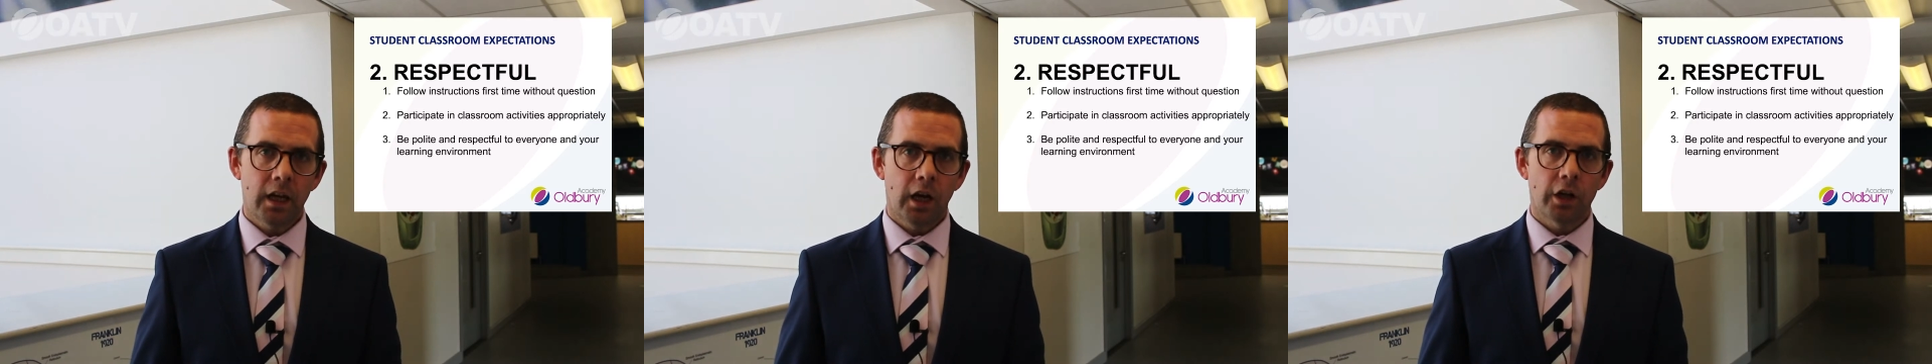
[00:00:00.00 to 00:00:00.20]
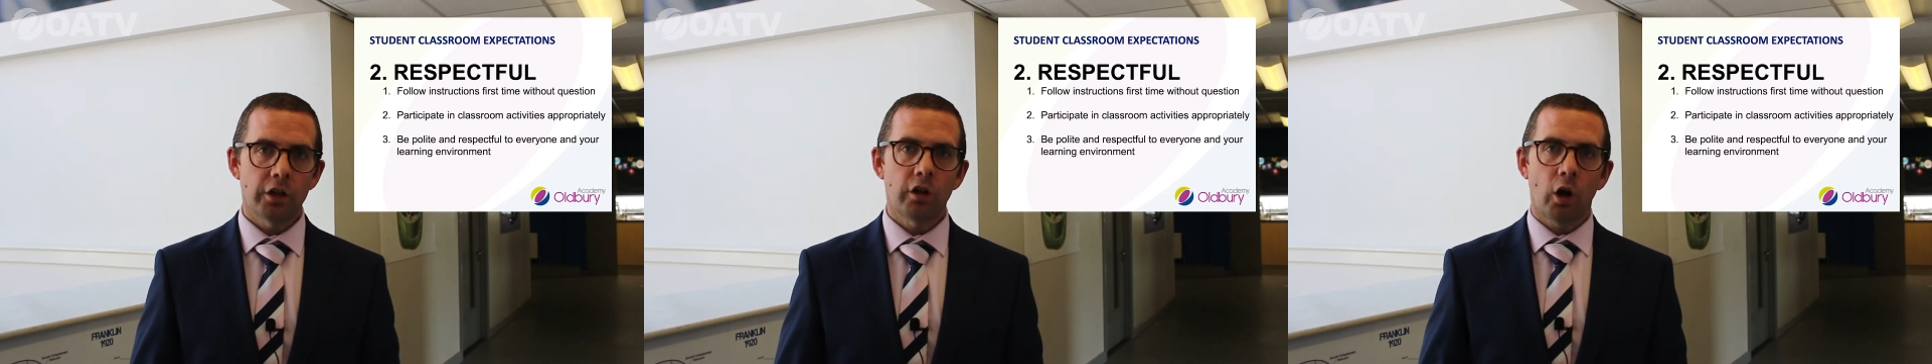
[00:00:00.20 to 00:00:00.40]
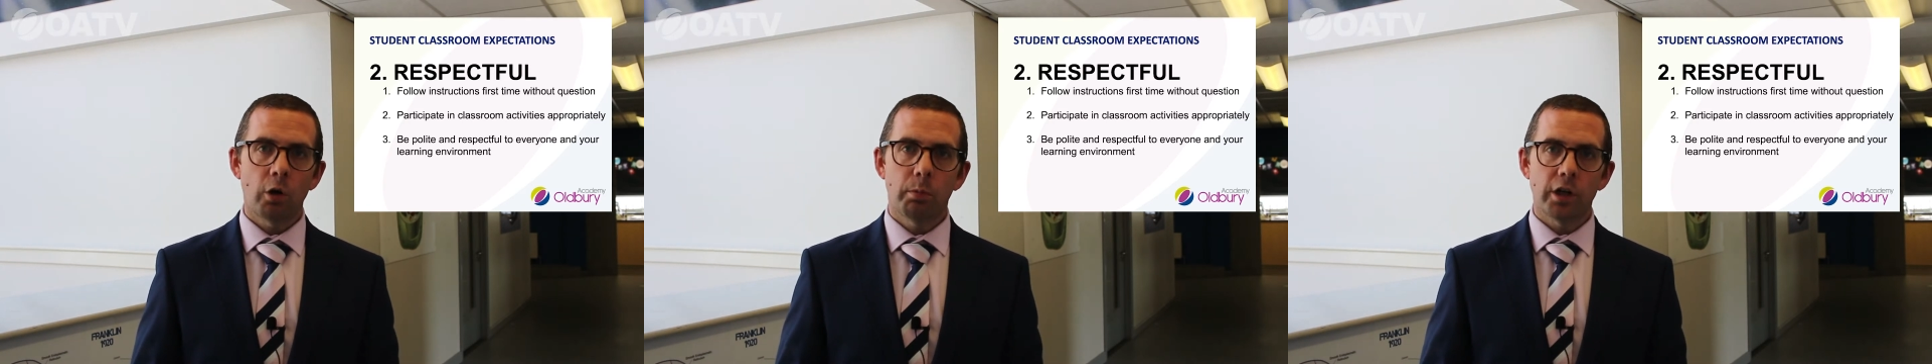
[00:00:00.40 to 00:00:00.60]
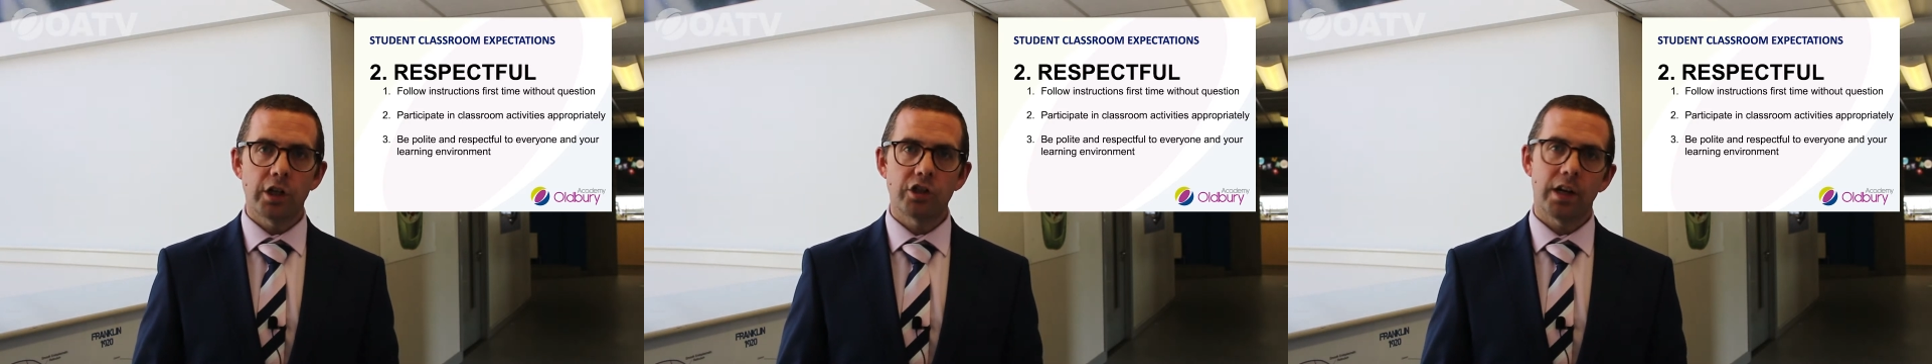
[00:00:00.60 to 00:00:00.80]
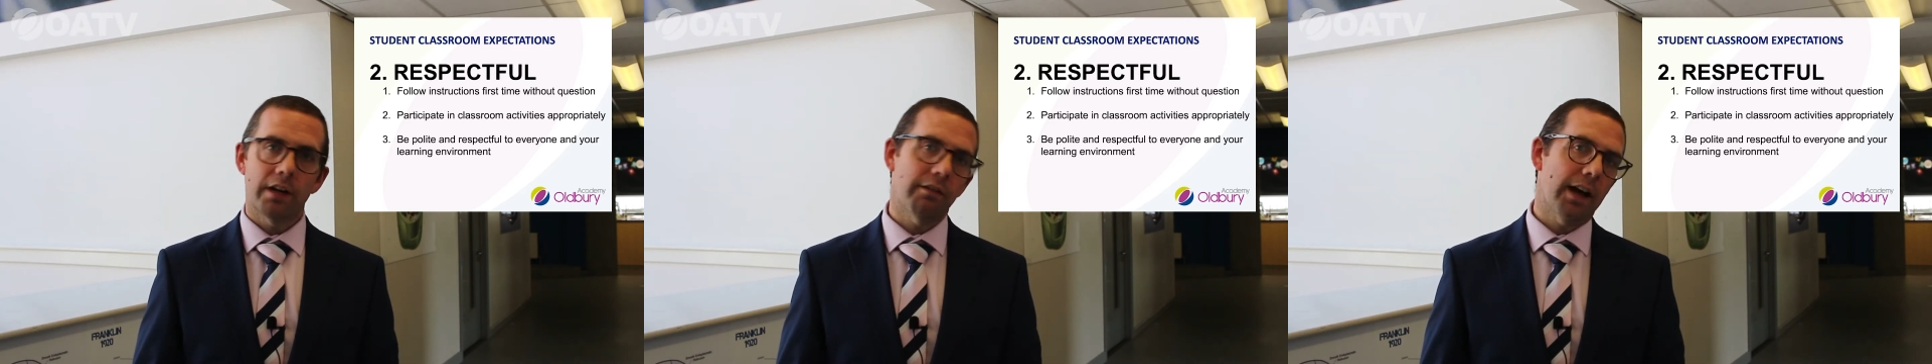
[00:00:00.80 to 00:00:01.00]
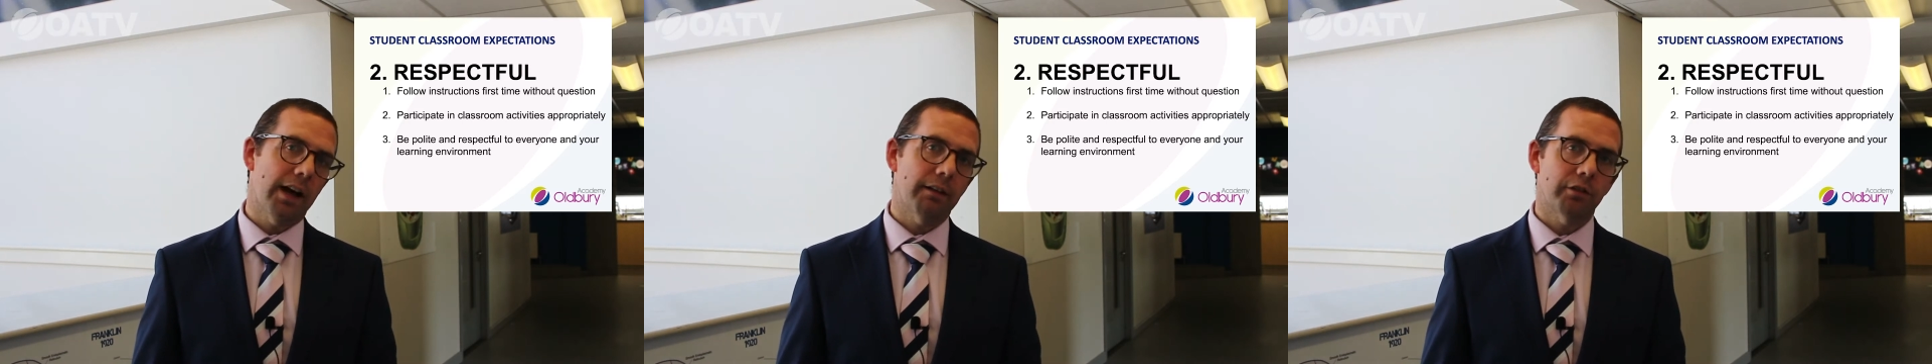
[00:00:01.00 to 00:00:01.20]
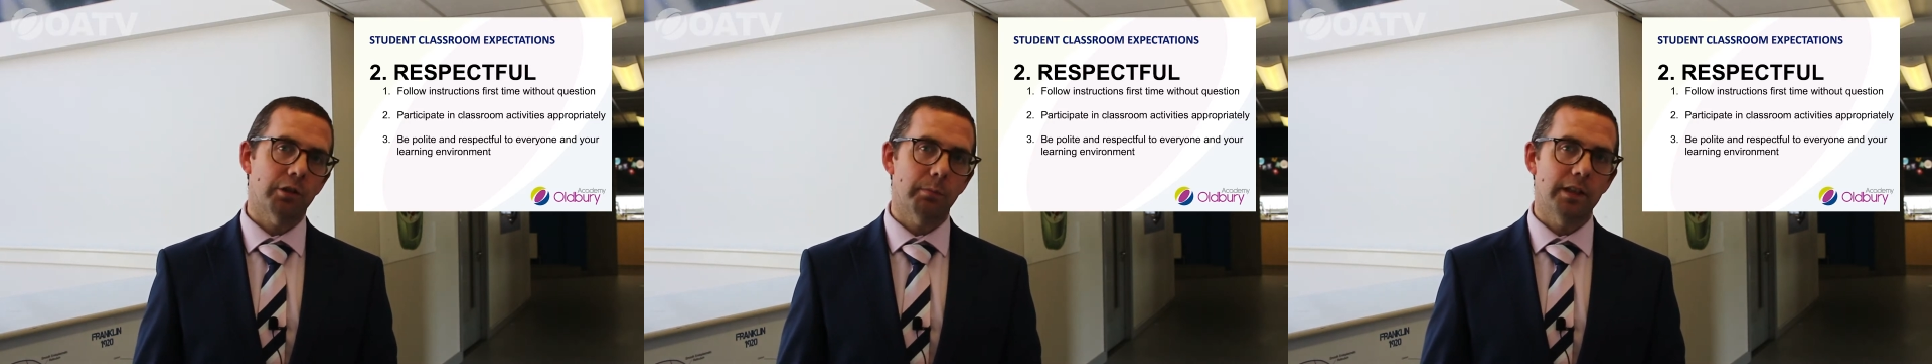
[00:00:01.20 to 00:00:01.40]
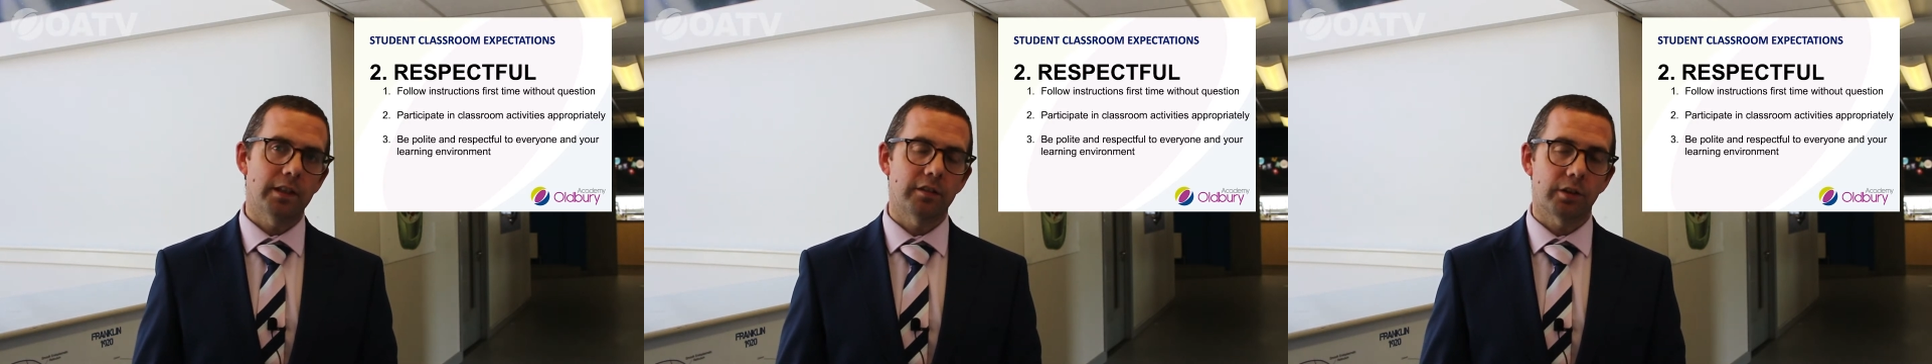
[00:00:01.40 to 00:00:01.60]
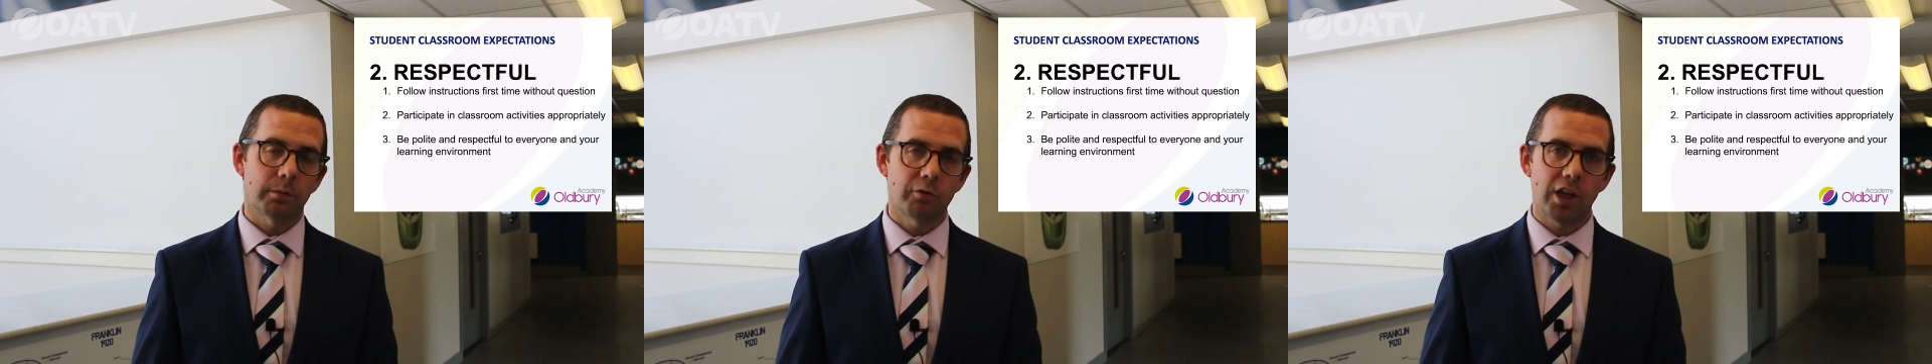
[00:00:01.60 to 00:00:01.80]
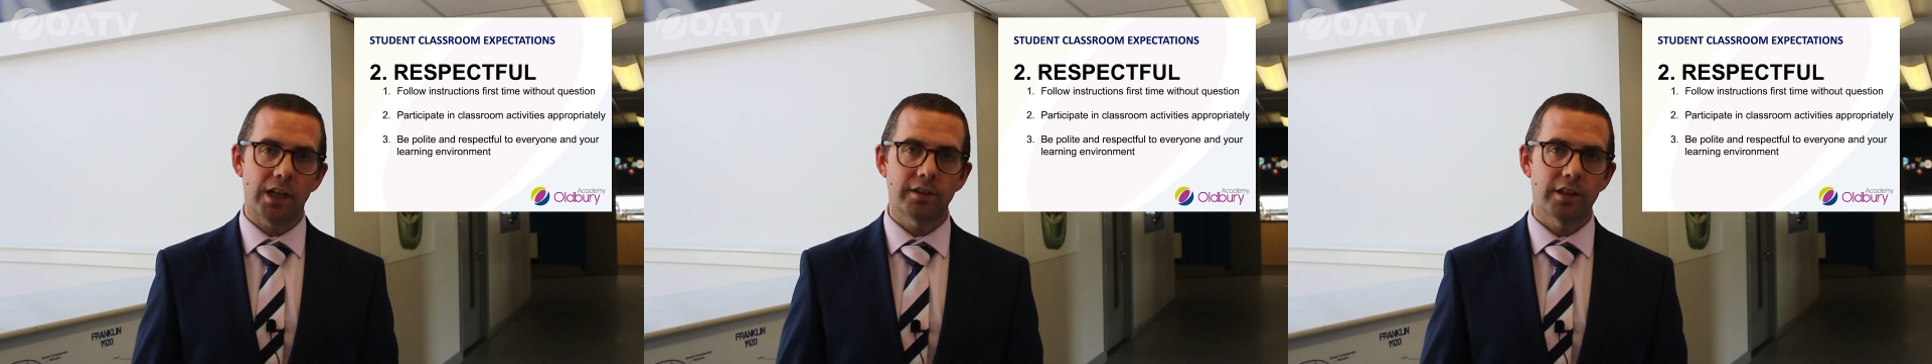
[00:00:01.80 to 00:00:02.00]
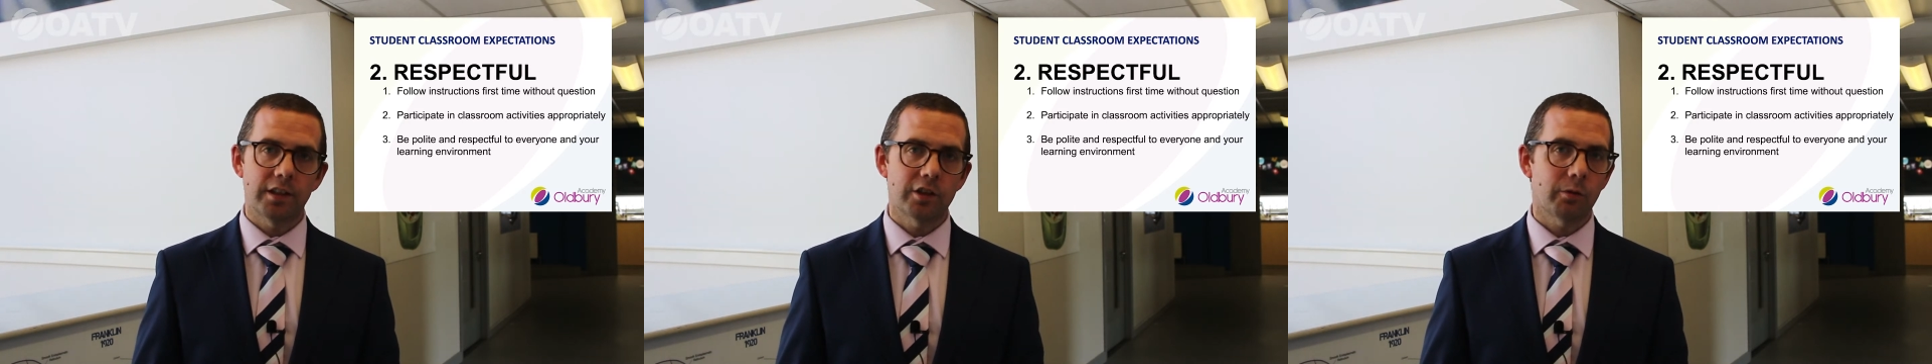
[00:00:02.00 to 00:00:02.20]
and nobody should ever have to be subjected